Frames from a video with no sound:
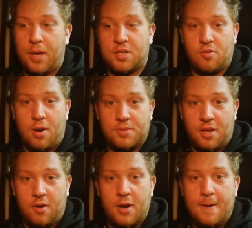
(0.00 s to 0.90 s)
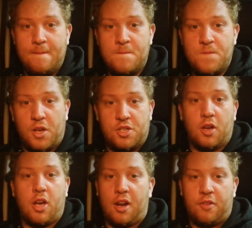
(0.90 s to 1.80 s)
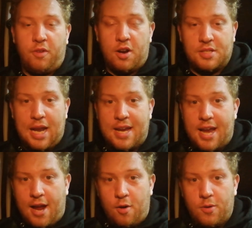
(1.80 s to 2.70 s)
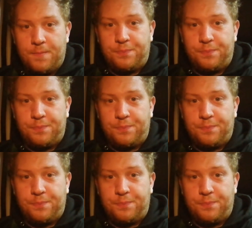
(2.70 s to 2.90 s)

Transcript: picture up. So I'll show a couple of photos of that now,